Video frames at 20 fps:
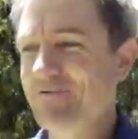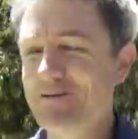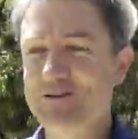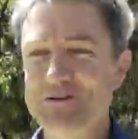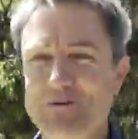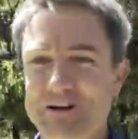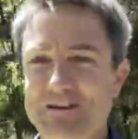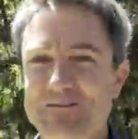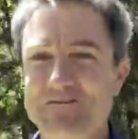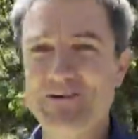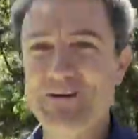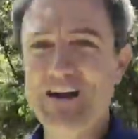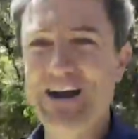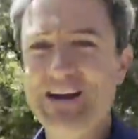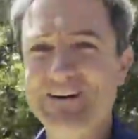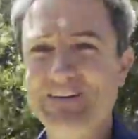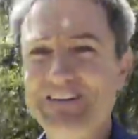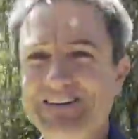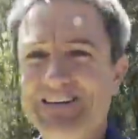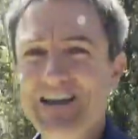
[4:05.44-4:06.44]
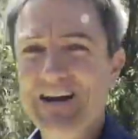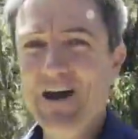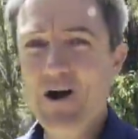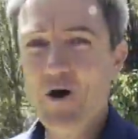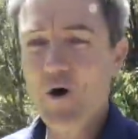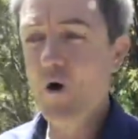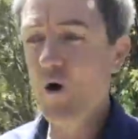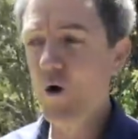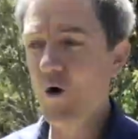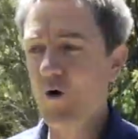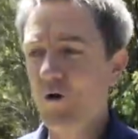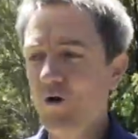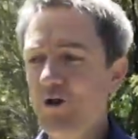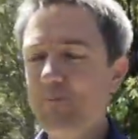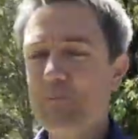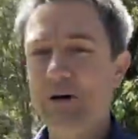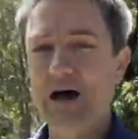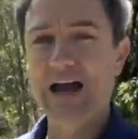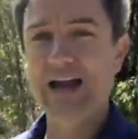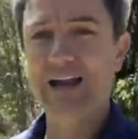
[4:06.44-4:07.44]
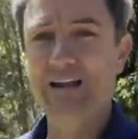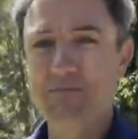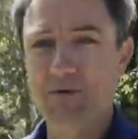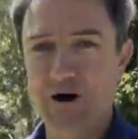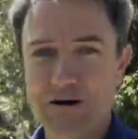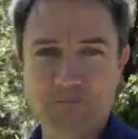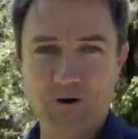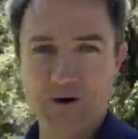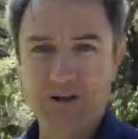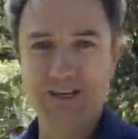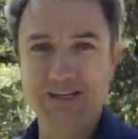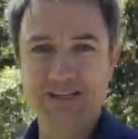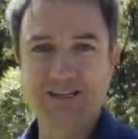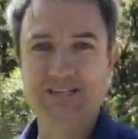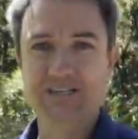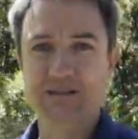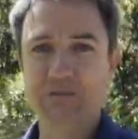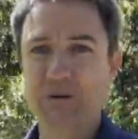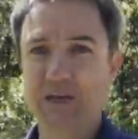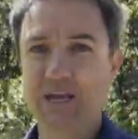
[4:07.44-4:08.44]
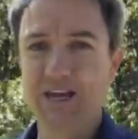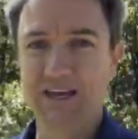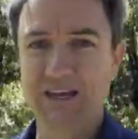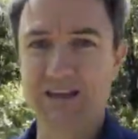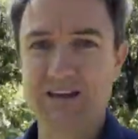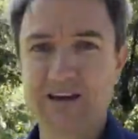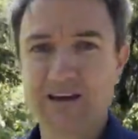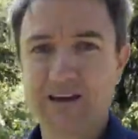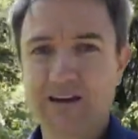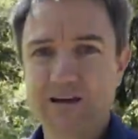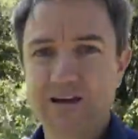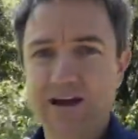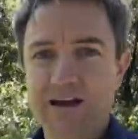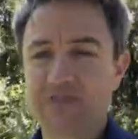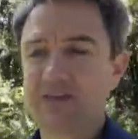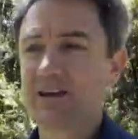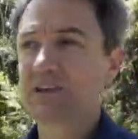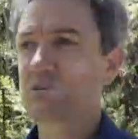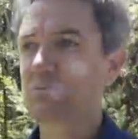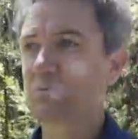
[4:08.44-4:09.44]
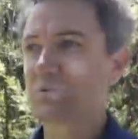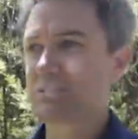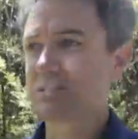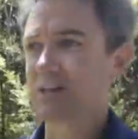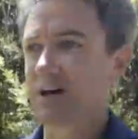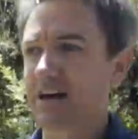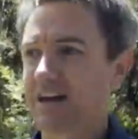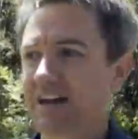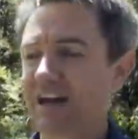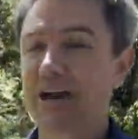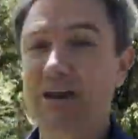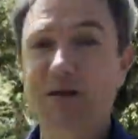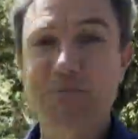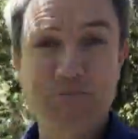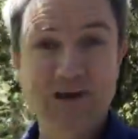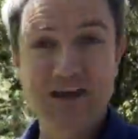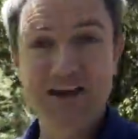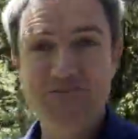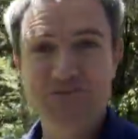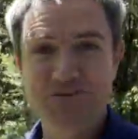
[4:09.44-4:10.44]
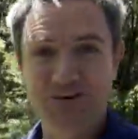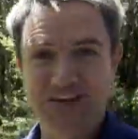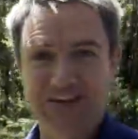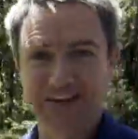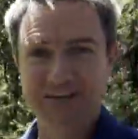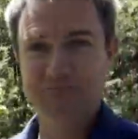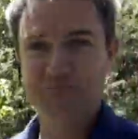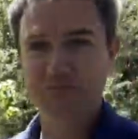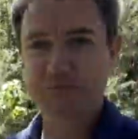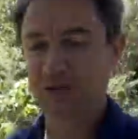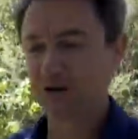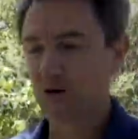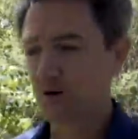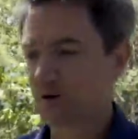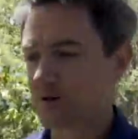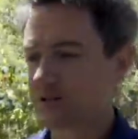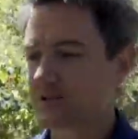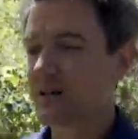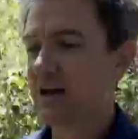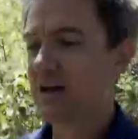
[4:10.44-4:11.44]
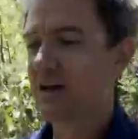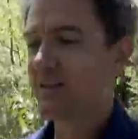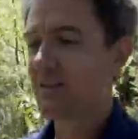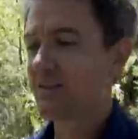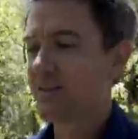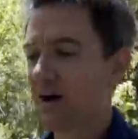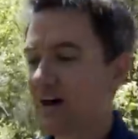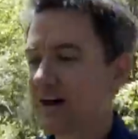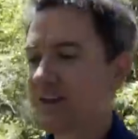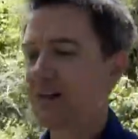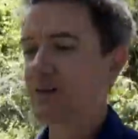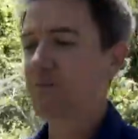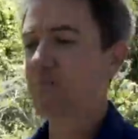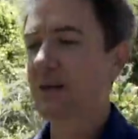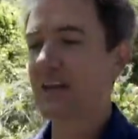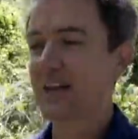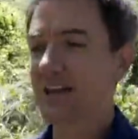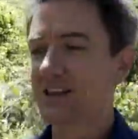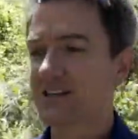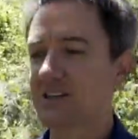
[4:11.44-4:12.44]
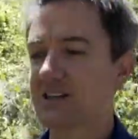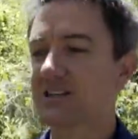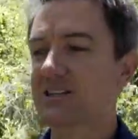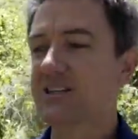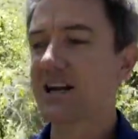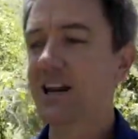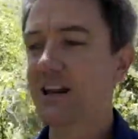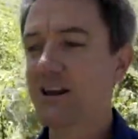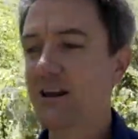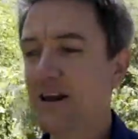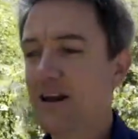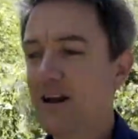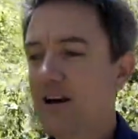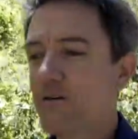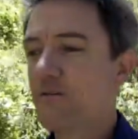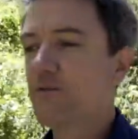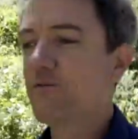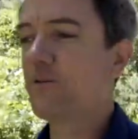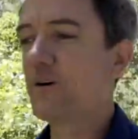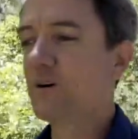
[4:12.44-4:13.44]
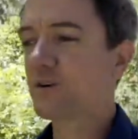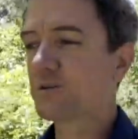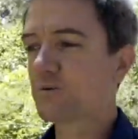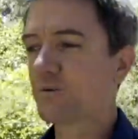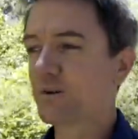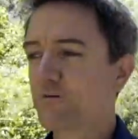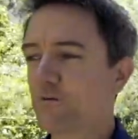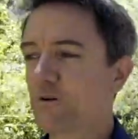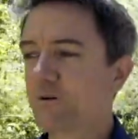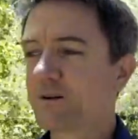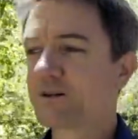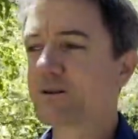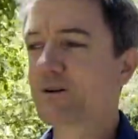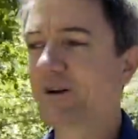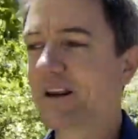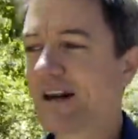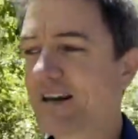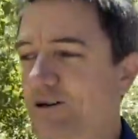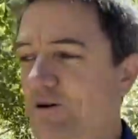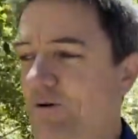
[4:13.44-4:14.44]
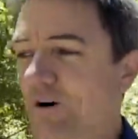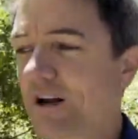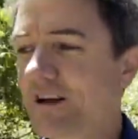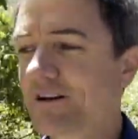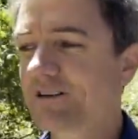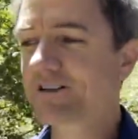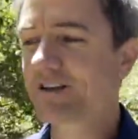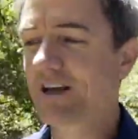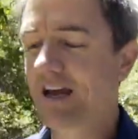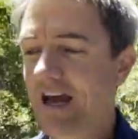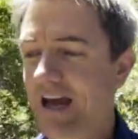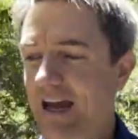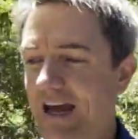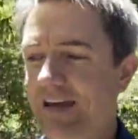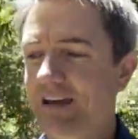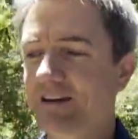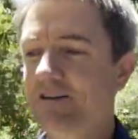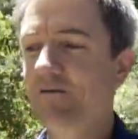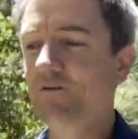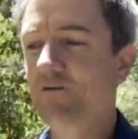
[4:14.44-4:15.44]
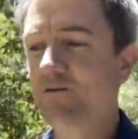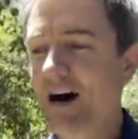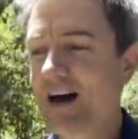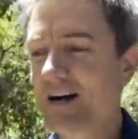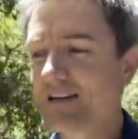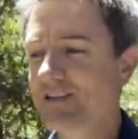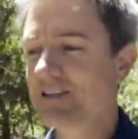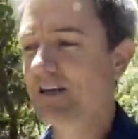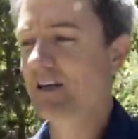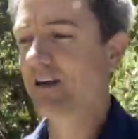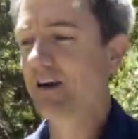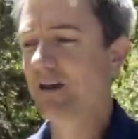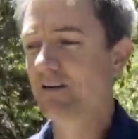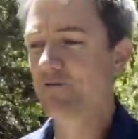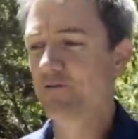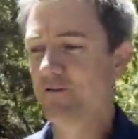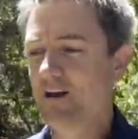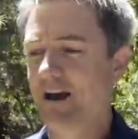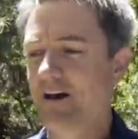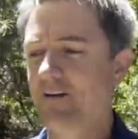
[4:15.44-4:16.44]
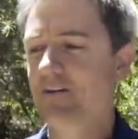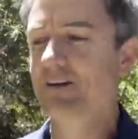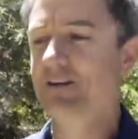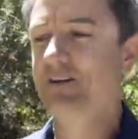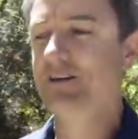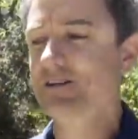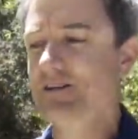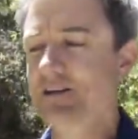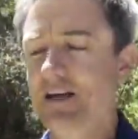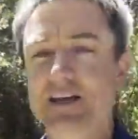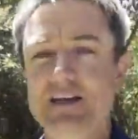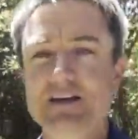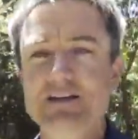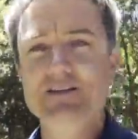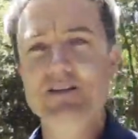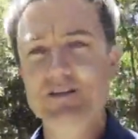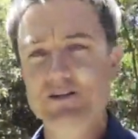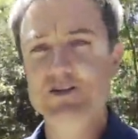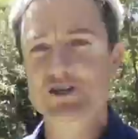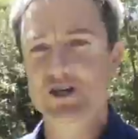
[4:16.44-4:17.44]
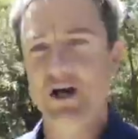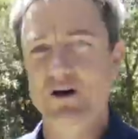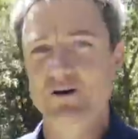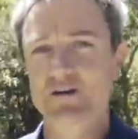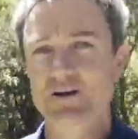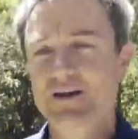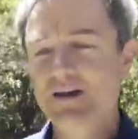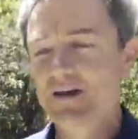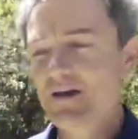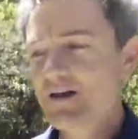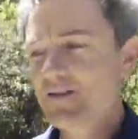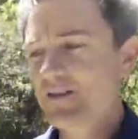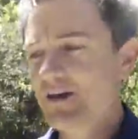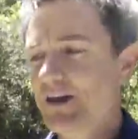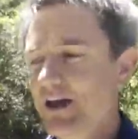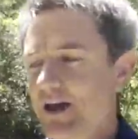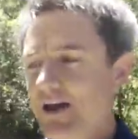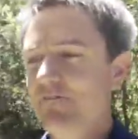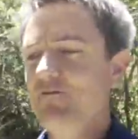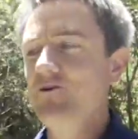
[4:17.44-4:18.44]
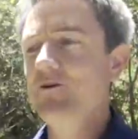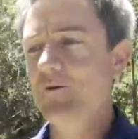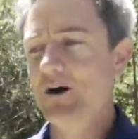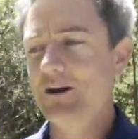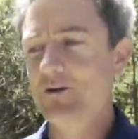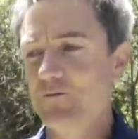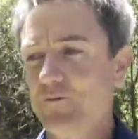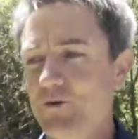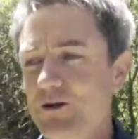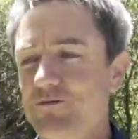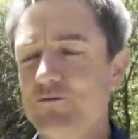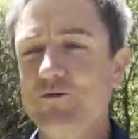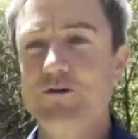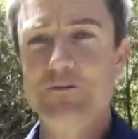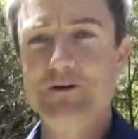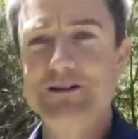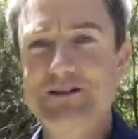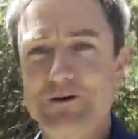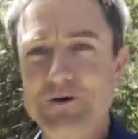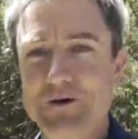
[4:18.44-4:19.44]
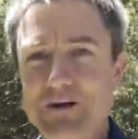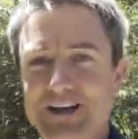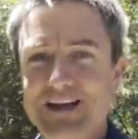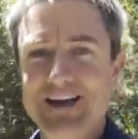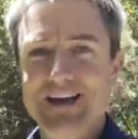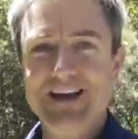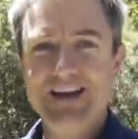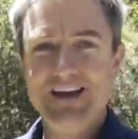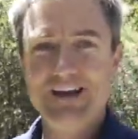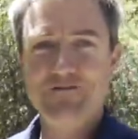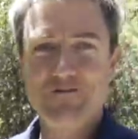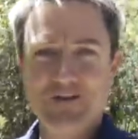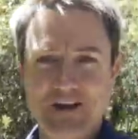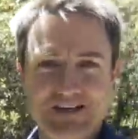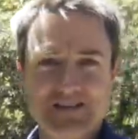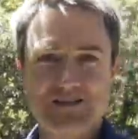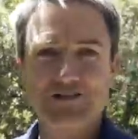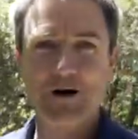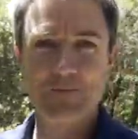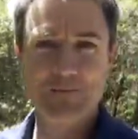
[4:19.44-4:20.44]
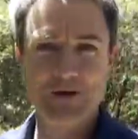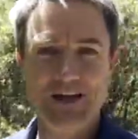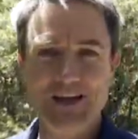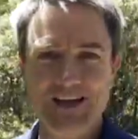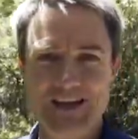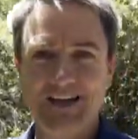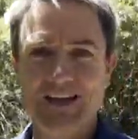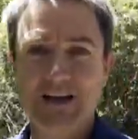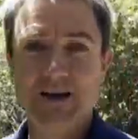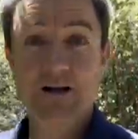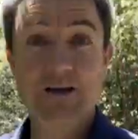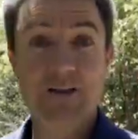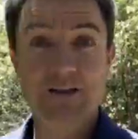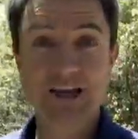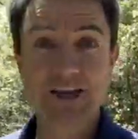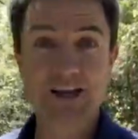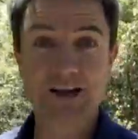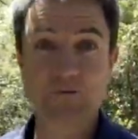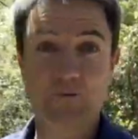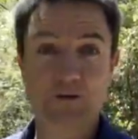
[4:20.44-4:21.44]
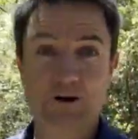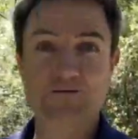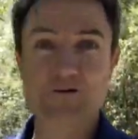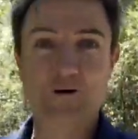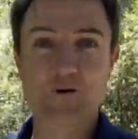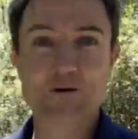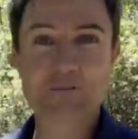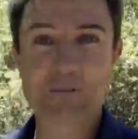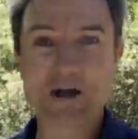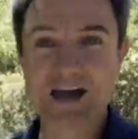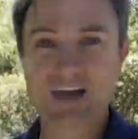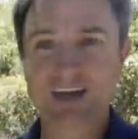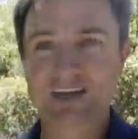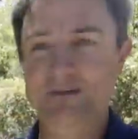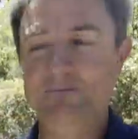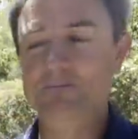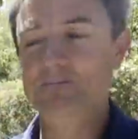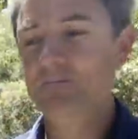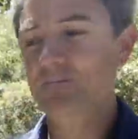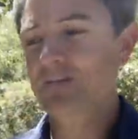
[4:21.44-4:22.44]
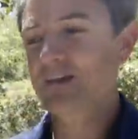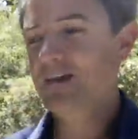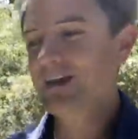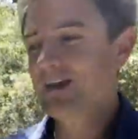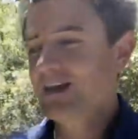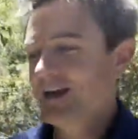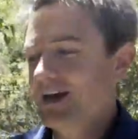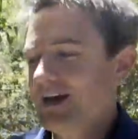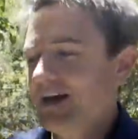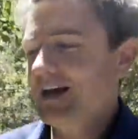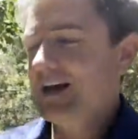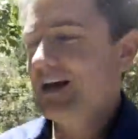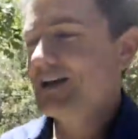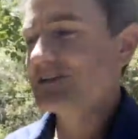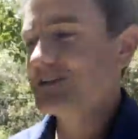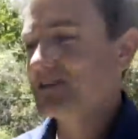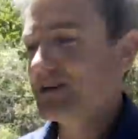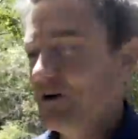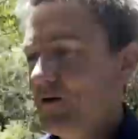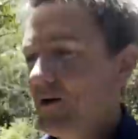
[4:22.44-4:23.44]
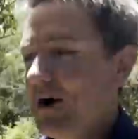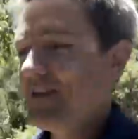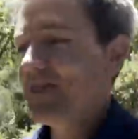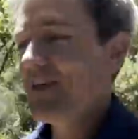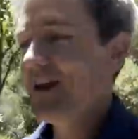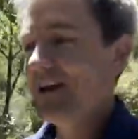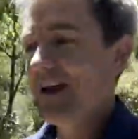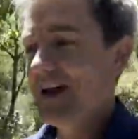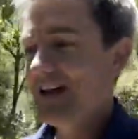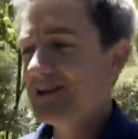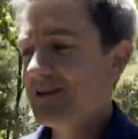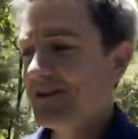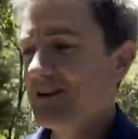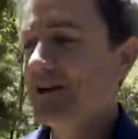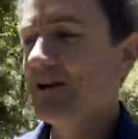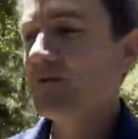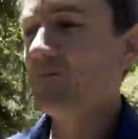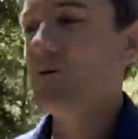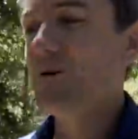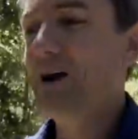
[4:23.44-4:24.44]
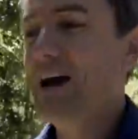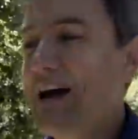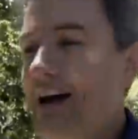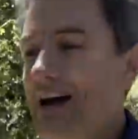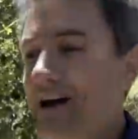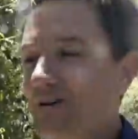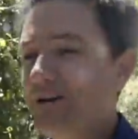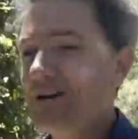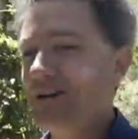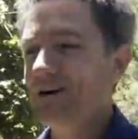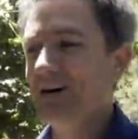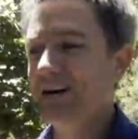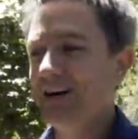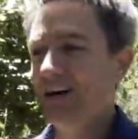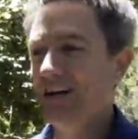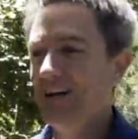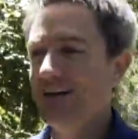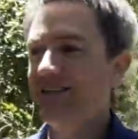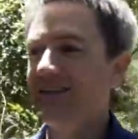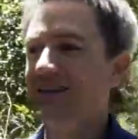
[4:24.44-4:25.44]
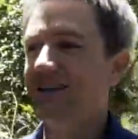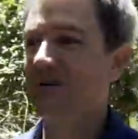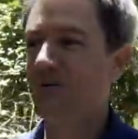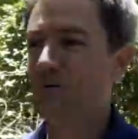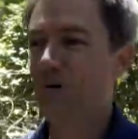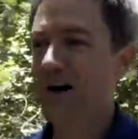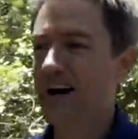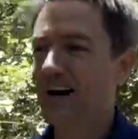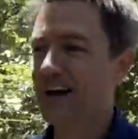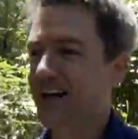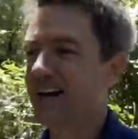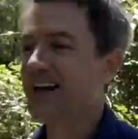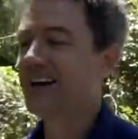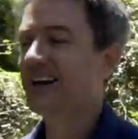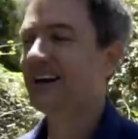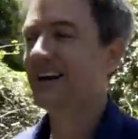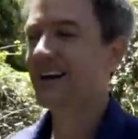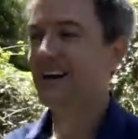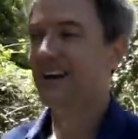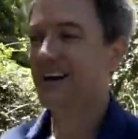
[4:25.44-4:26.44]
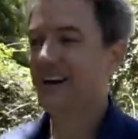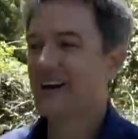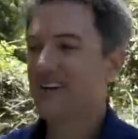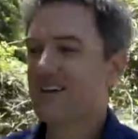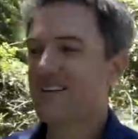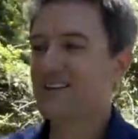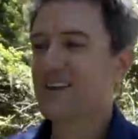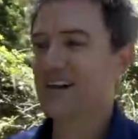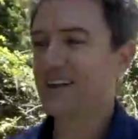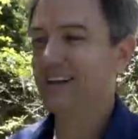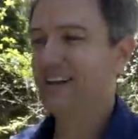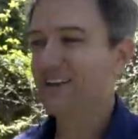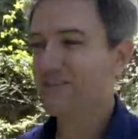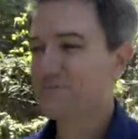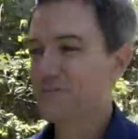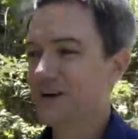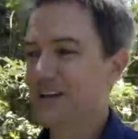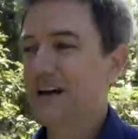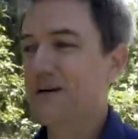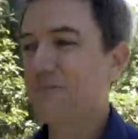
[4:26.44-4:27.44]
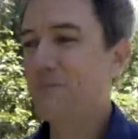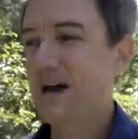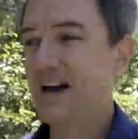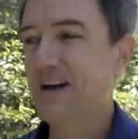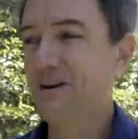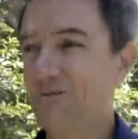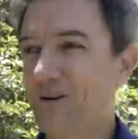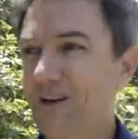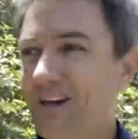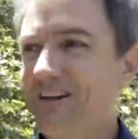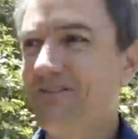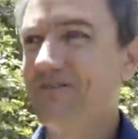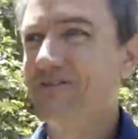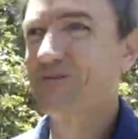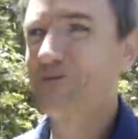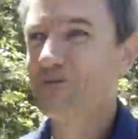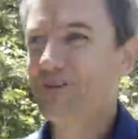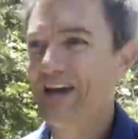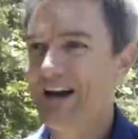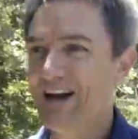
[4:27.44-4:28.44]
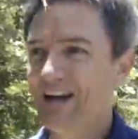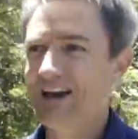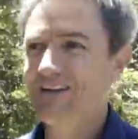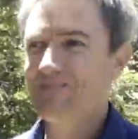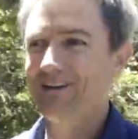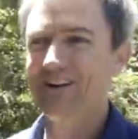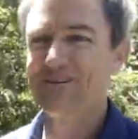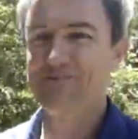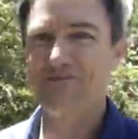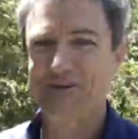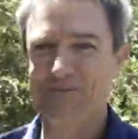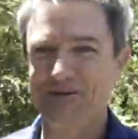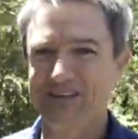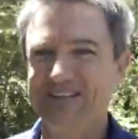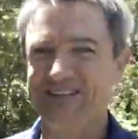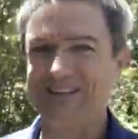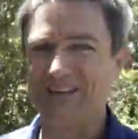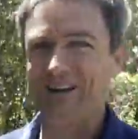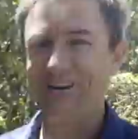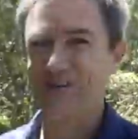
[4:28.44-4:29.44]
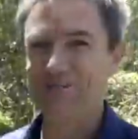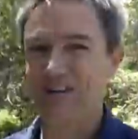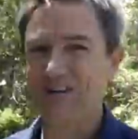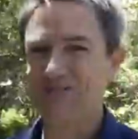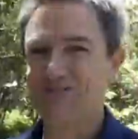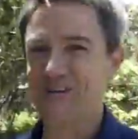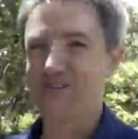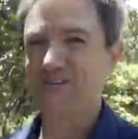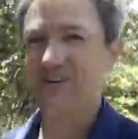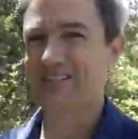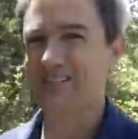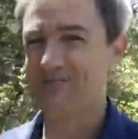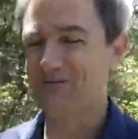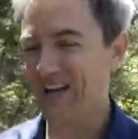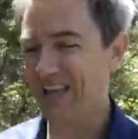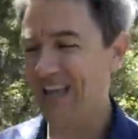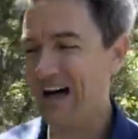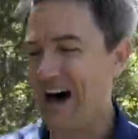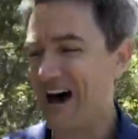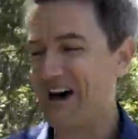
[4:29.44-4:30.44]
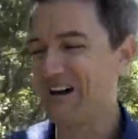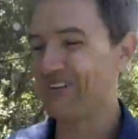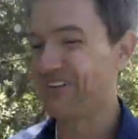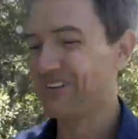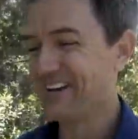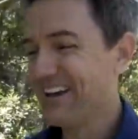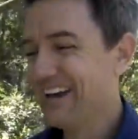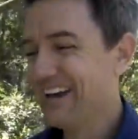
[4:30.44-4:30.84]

for 24 hours, all the pain in my body disappeared. And this was like an epiphany, because I then began to study folks with rheumatoid arthritis and fasting, and found that the studies had shown that everyone with rheumatoid, if they stop eating, they get rid of all the pain. And so I then had to think, well, how can I eat in a way that gives me that pain relief without having to vomit and diarrhea for the rest of my life?